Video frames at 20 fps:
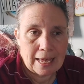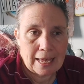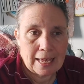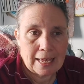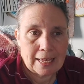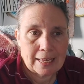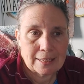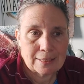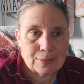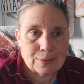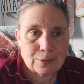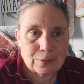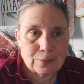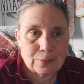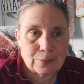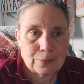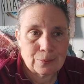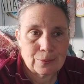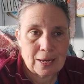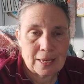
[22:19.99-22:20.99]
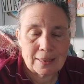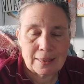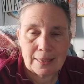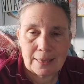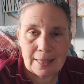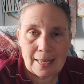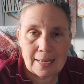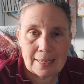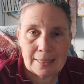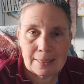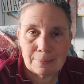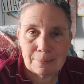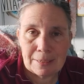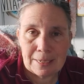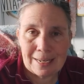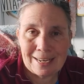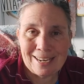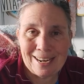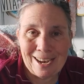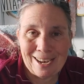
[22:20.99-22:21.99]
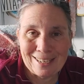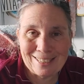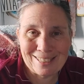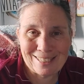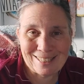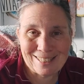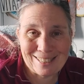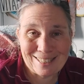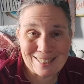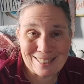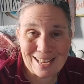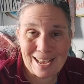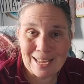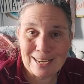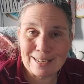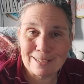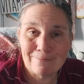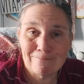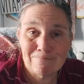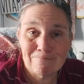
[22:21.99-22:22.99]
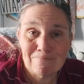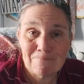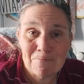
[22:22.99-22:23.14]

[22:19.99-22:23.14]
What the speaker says: And so at the last minute, I just decided